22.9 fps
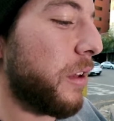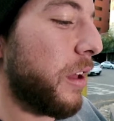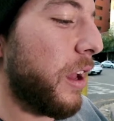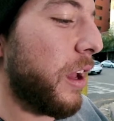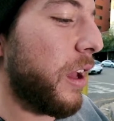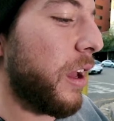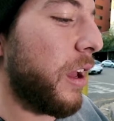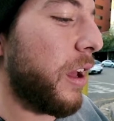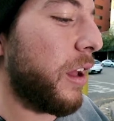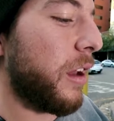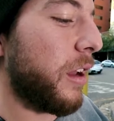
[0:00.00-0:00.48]

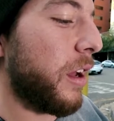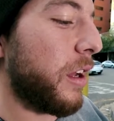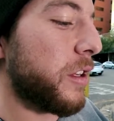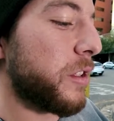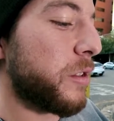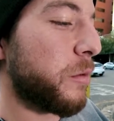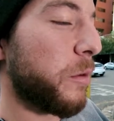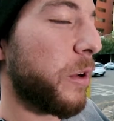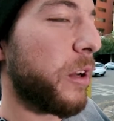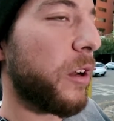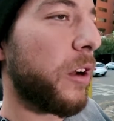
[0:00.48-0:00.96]
and I
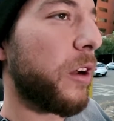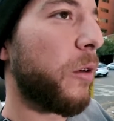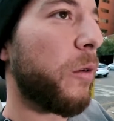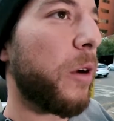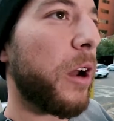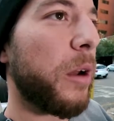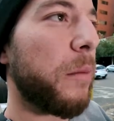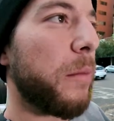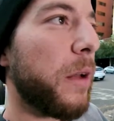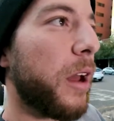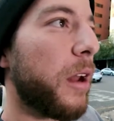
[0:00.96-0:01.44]
just went on a
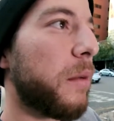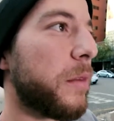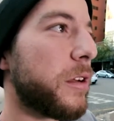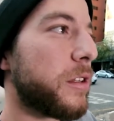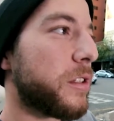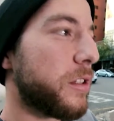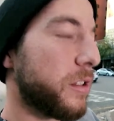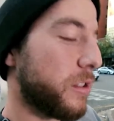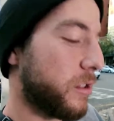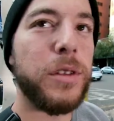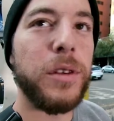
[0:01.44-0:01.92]
one-man
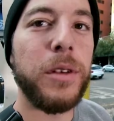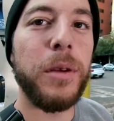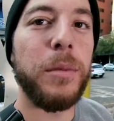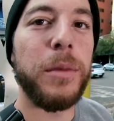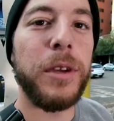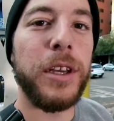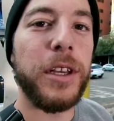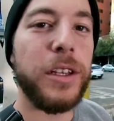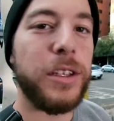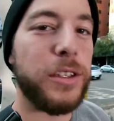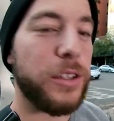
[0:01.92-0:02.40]
mission to the
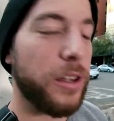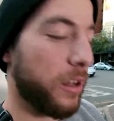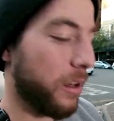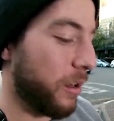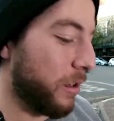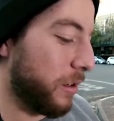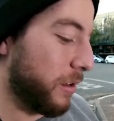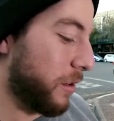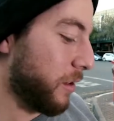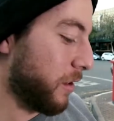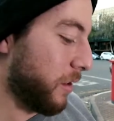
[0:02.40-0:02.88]
beach and